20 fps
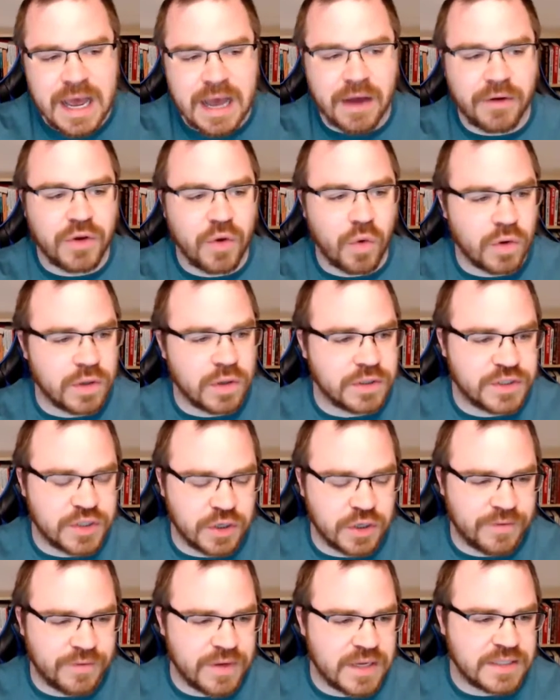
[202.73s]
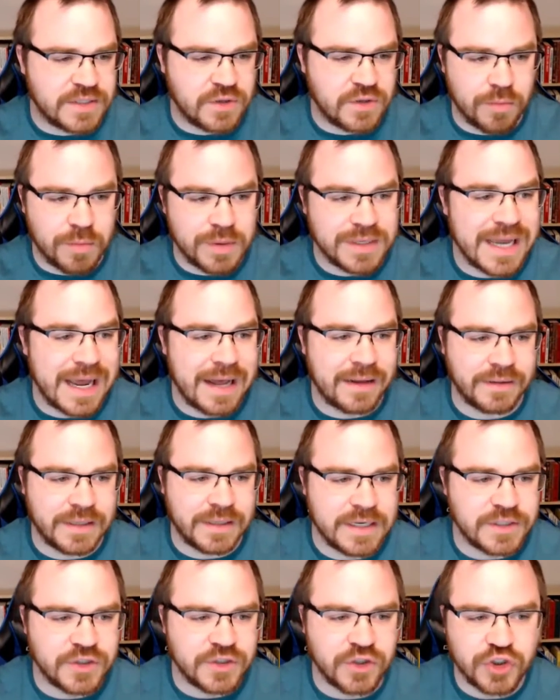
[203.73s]
how your service or
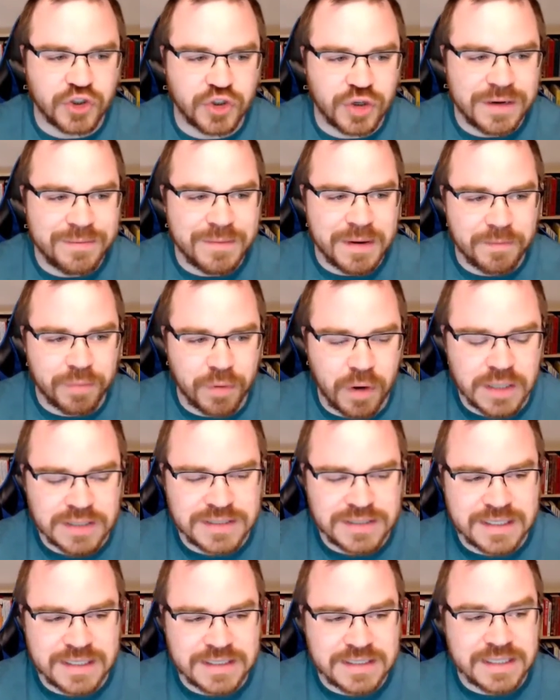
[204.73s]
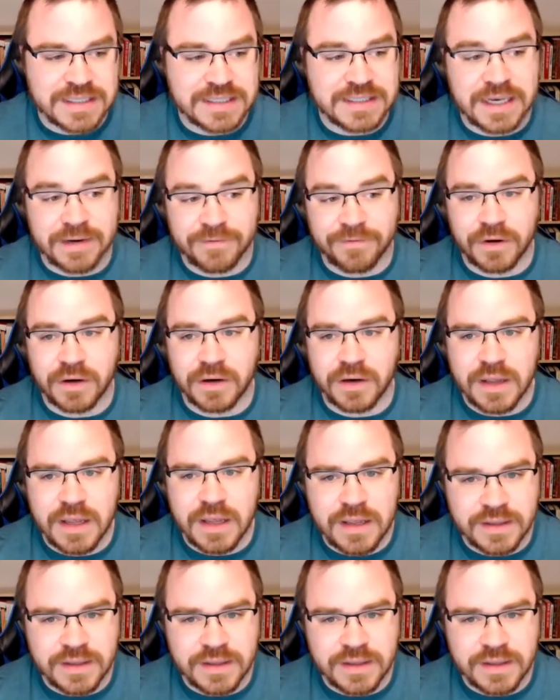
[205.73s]
modalities or treatment process is different